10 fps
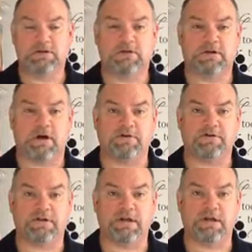go
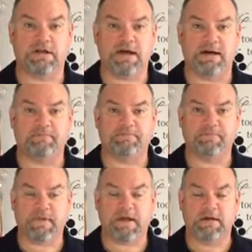to the
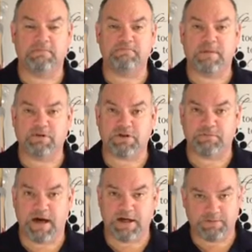membership
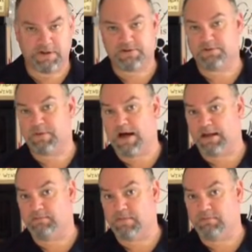page, because it's part
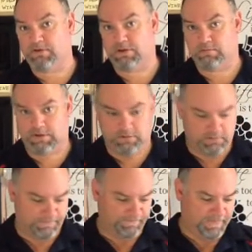of the membership
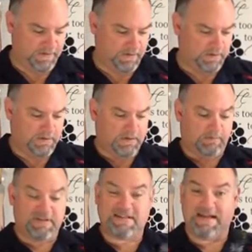deal.
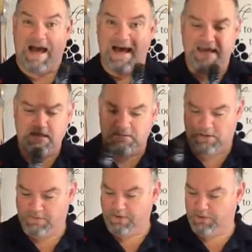But today,
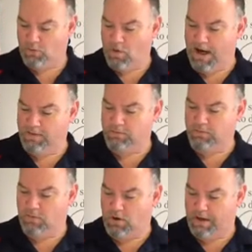I've got the
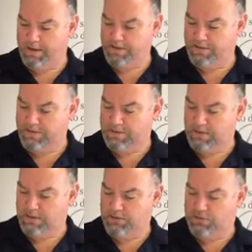Waywood Wines
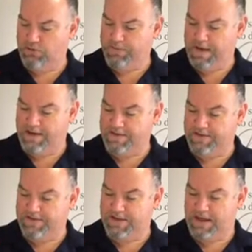
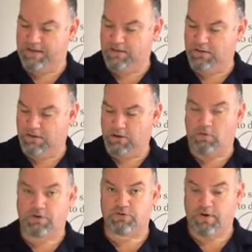2010
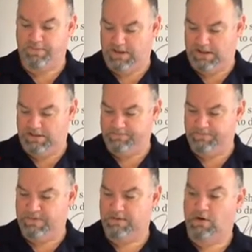Quattro Vini,
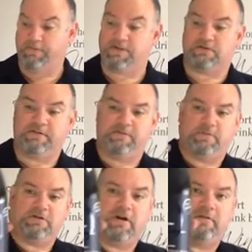obviously from
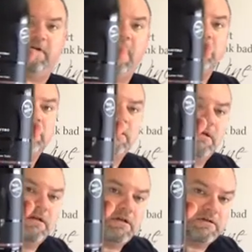McLaren Vale.
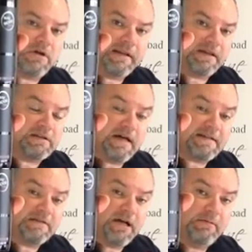I like the
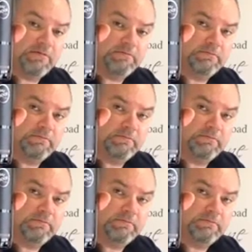classy label.